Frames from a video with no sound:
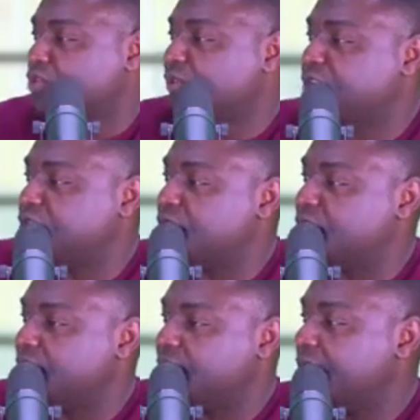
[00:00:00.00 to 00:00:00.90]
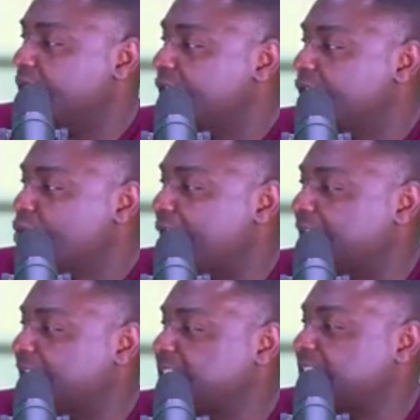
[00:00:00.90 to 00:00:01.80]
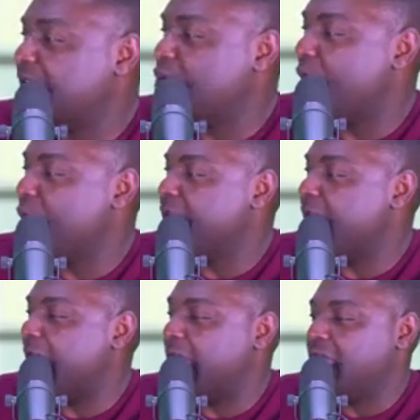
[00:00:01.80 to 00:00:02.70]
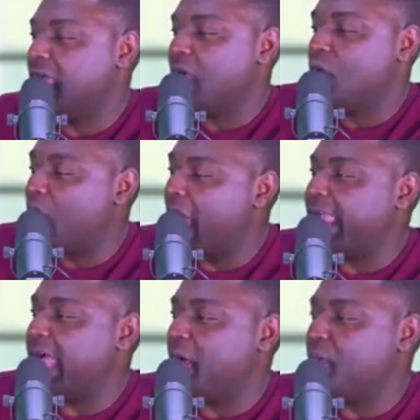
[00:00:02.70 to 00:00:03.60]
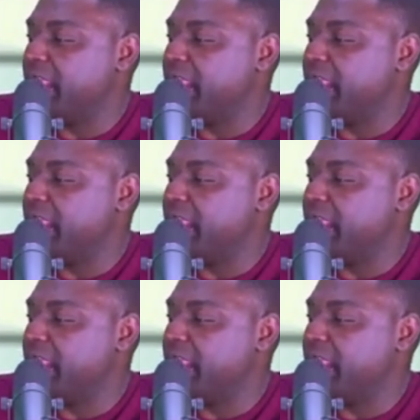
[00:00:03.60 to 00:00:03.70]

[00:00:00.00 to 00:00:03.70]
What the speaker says: Okay? In the parliament, there are a few things I want to read to you.